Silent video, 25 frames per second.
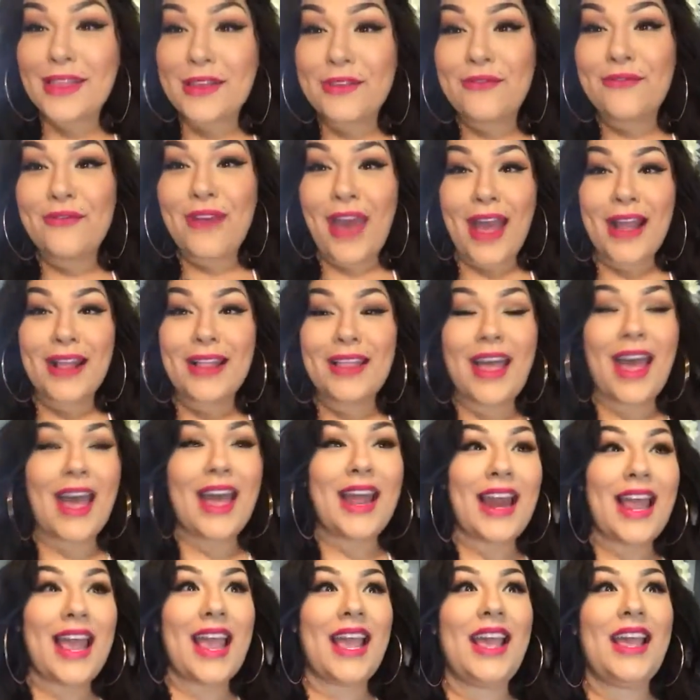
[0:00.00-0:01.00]
the fact
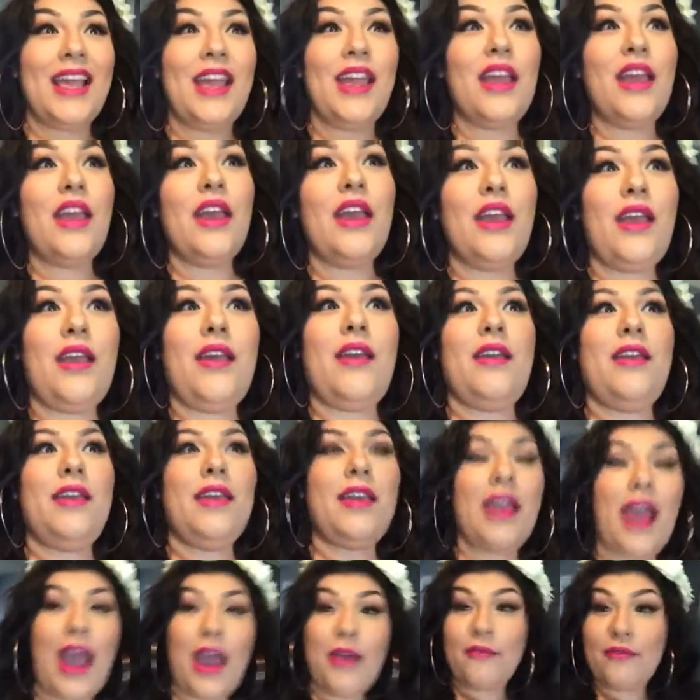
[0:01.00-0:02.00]
that like
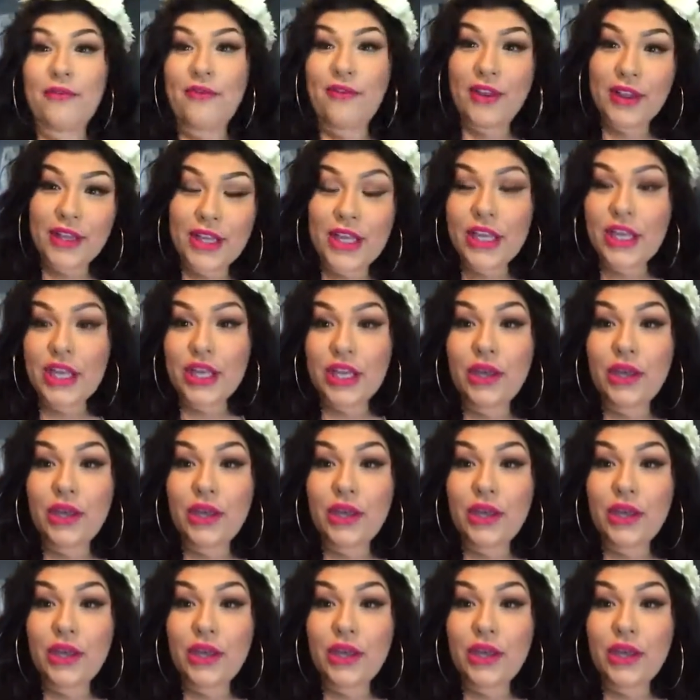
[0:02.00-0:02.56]
I'm feeling